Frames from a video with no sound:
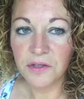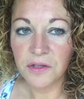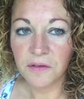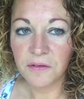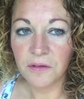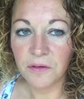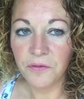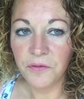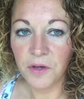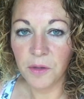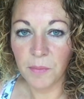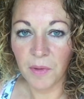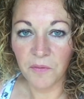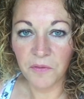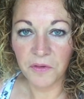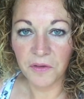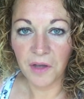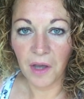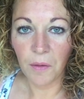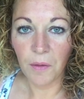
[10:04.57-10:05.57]
just a few
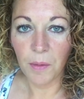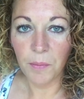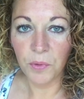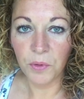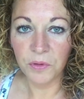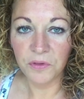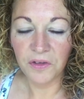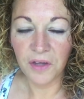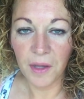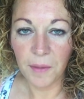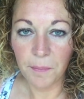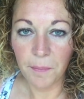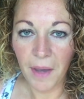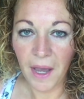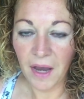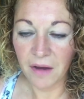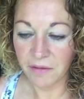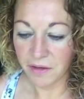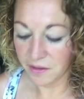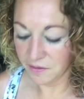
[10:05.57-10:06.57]
months ago I bought it in
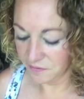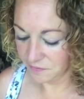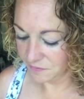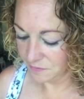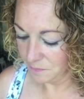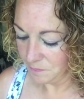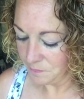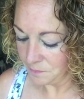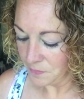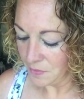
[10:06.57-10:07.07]
Paris,